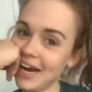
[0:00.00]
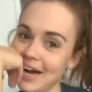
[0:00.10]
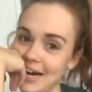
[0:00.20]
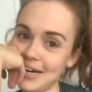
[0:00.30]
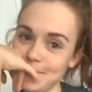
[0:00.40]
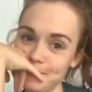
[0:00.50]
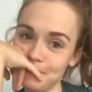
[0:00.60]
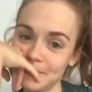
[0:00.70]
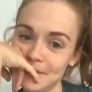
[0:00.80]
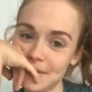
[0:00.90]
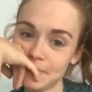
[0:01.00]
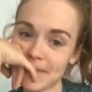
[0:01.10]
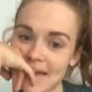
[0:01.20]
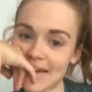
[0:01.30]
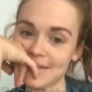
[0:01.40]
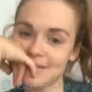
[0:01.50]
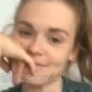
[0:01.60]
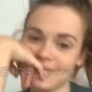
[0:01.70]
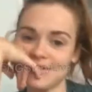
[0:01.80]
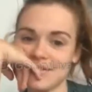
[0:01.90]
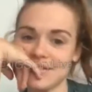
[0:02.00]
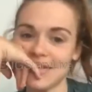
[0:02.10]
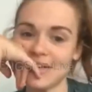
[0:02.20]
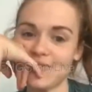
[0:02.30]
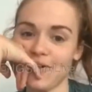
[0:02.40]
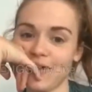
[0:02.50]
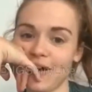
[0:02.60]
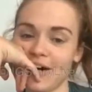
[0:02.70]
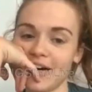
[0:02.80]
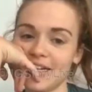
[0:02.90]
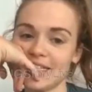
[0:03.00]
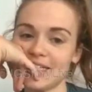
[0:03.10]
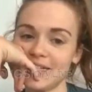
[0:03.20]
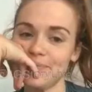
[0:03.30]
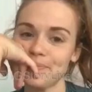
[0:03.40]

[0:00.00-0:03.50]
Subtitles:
But yeah, thank you for all the hearts.